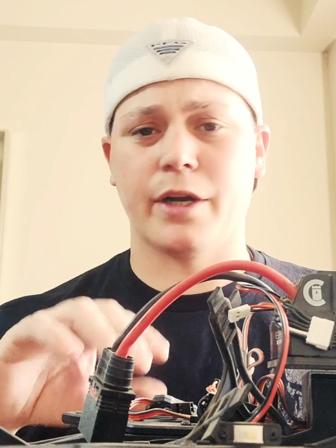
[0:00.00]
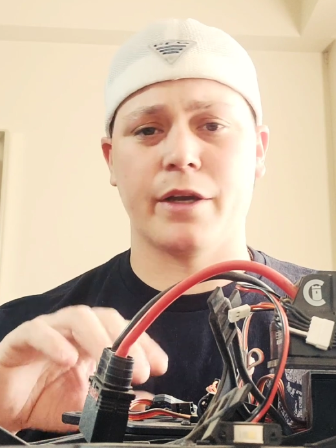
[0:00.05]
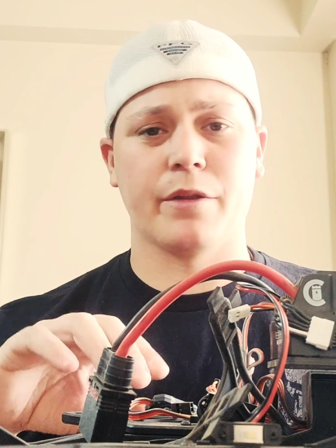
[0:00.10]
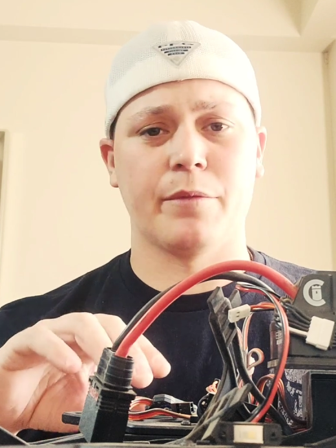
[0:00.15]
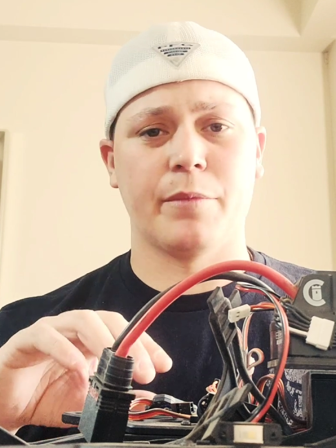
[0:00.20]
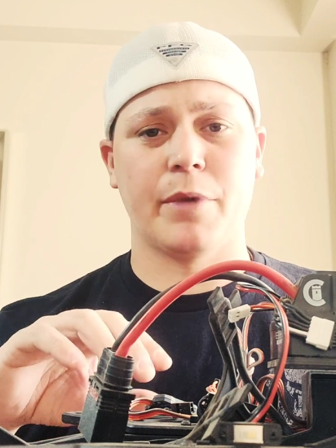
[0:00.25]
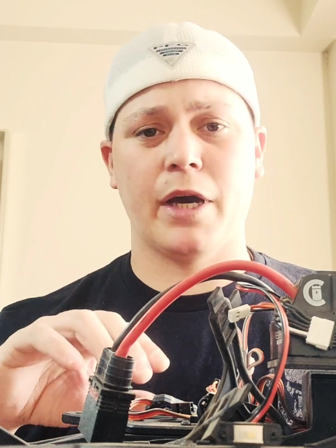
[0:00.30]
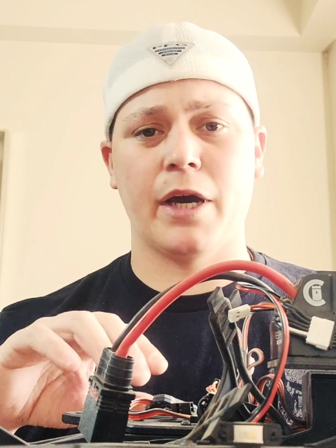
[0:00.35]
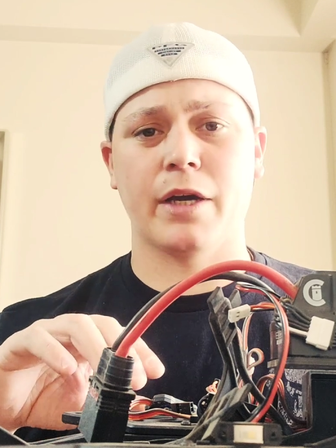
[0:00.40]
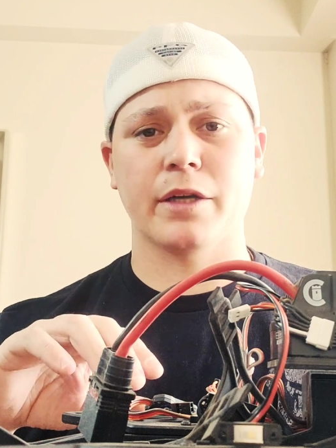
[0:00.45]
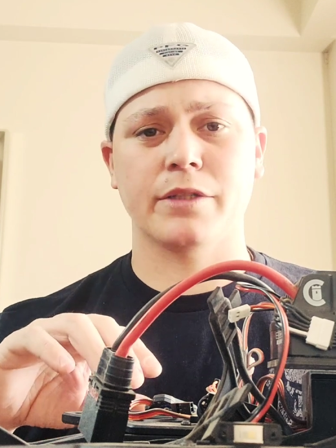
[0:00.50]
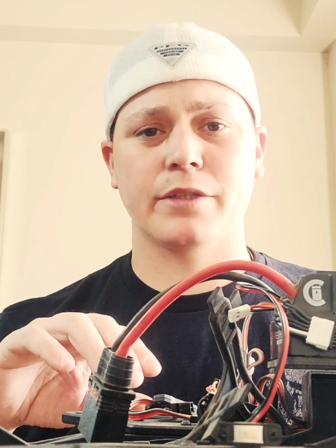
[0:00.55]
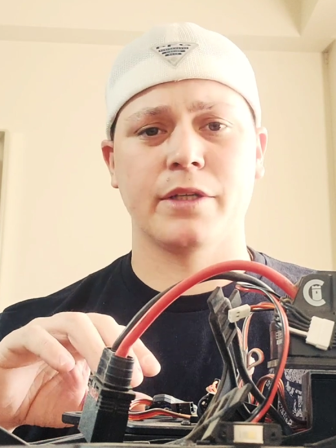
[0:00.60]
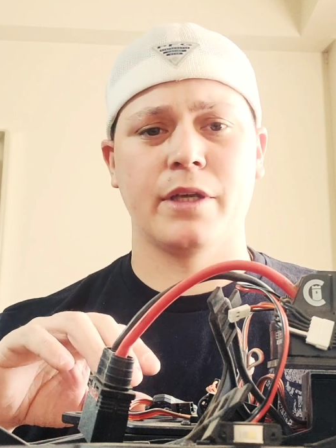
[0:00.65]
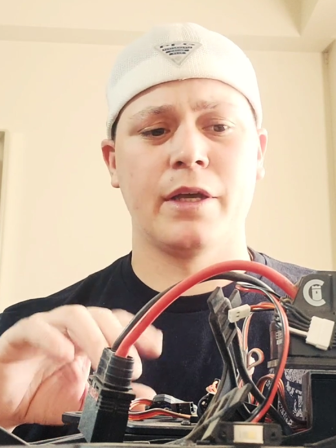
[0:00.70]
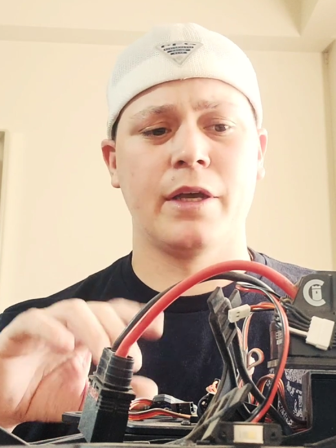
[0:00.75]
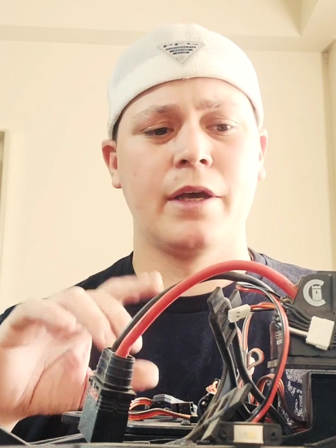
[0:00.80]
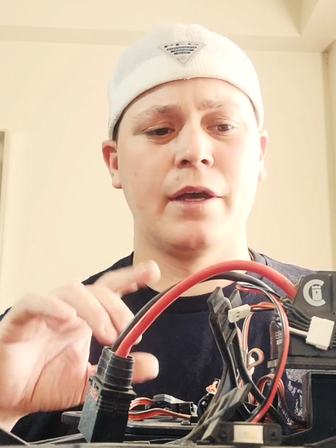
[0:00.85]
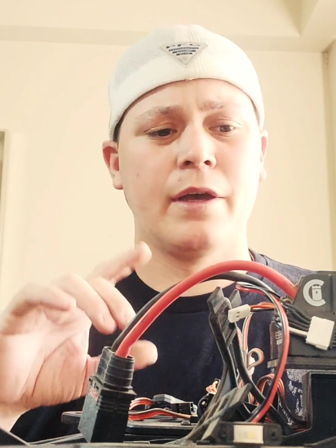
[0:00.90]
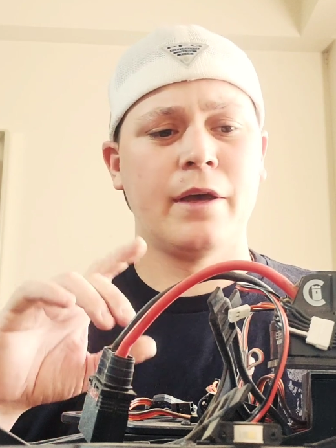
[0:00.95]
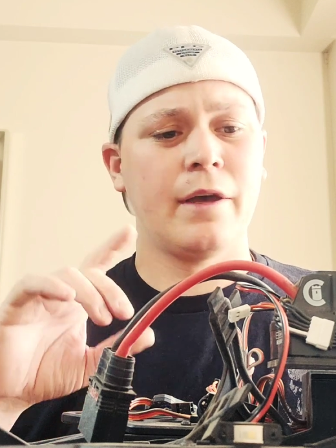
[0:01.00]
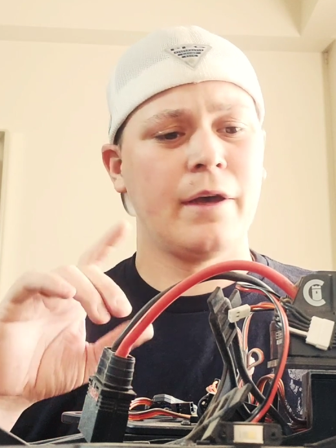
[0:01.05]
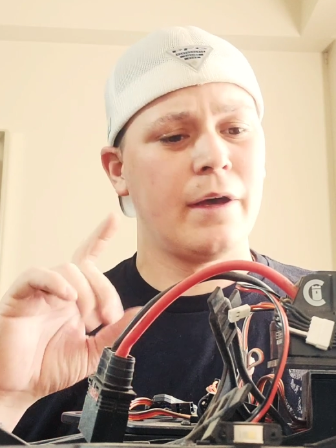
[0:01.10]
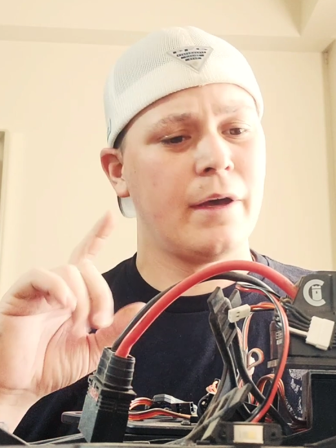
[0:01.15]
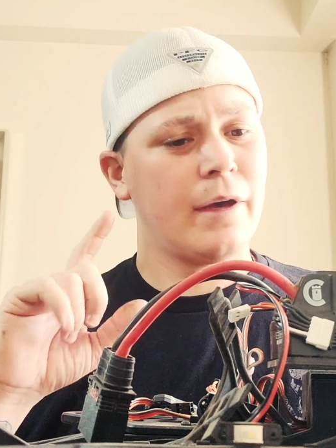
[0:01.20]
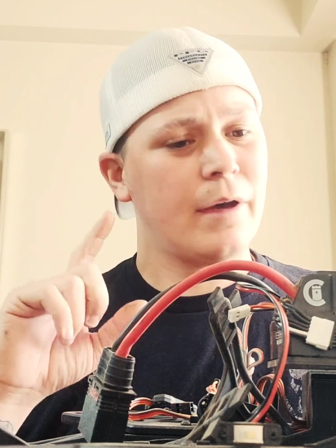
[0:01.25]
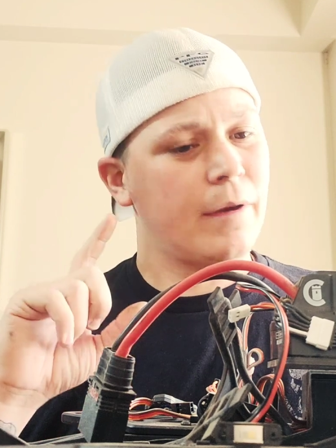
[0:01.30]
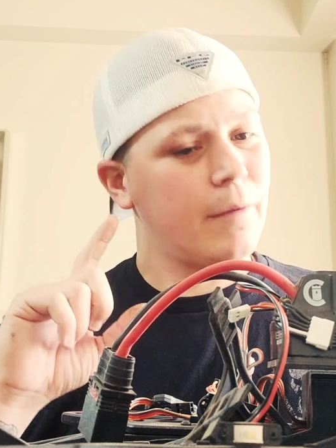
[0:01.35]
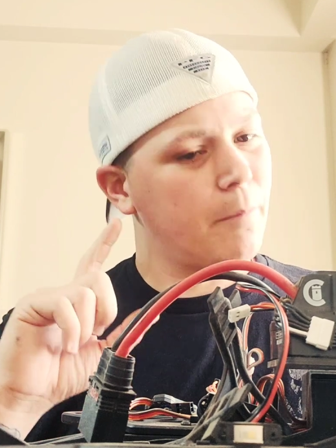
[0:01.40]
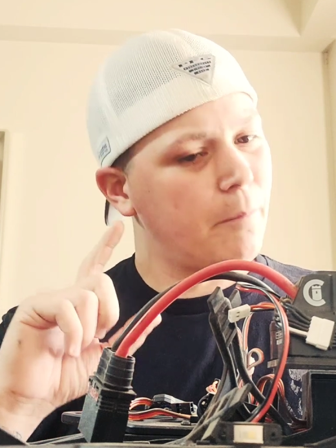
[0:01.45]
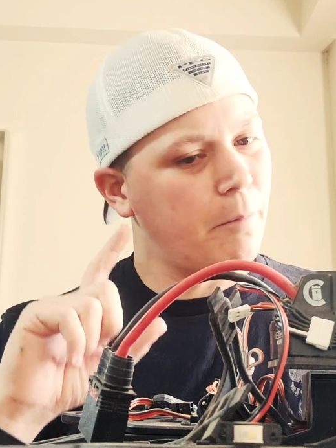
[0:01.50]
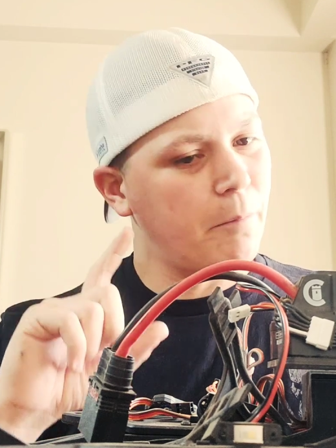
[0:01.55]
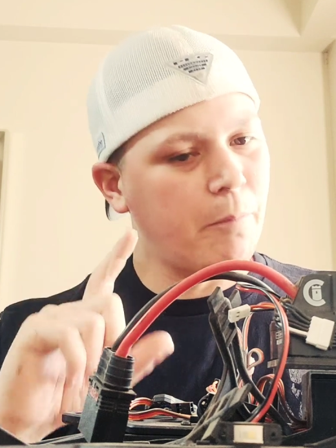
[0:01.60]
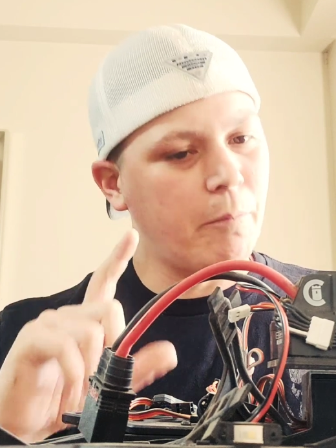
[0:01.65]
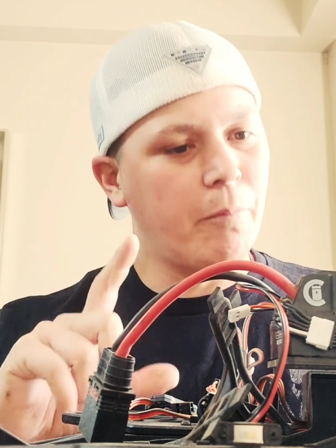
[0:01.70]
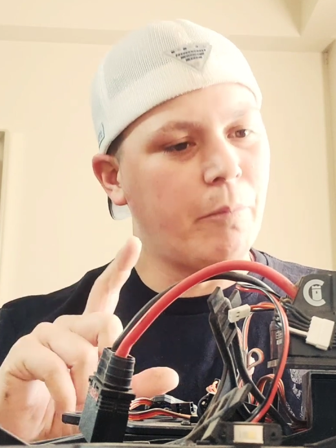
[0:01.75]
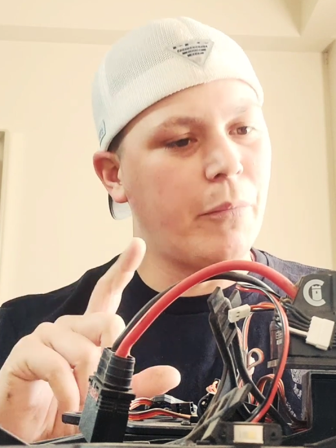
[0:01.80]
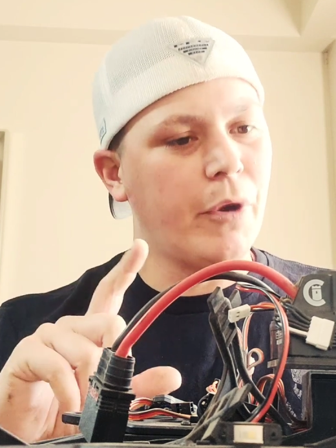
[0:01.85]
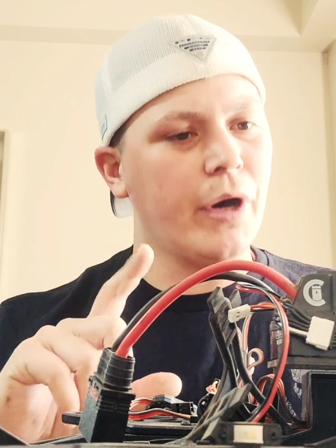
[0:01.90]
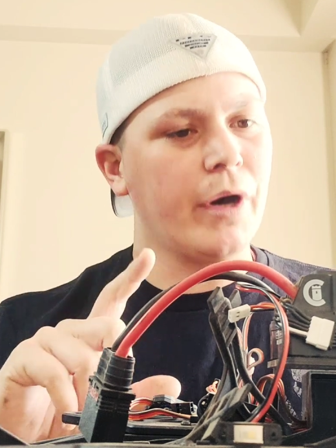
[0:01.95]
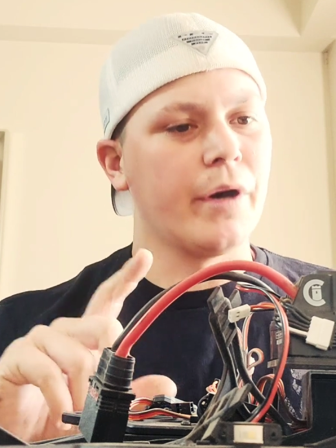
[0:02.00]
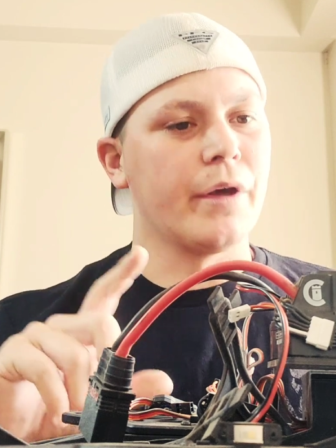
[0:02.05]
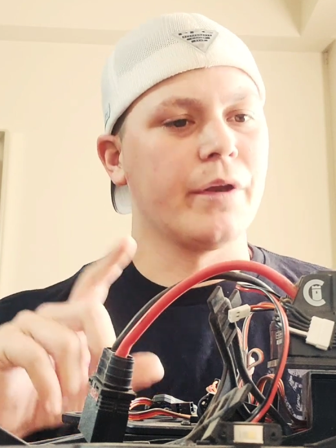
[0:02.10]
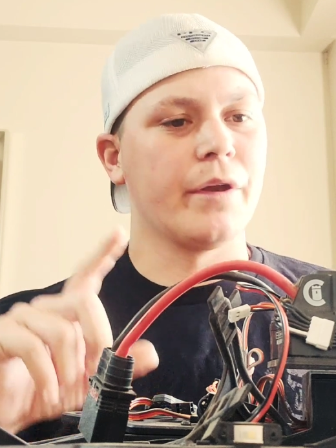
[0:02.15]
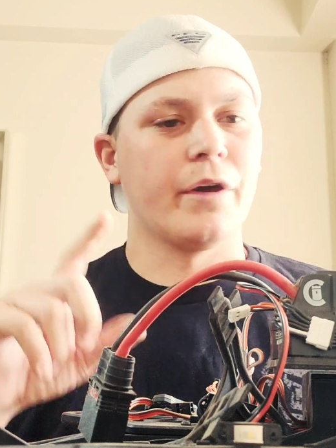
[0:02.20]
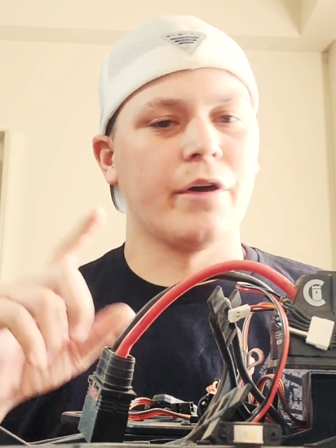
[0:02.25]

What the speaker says: out of the box. But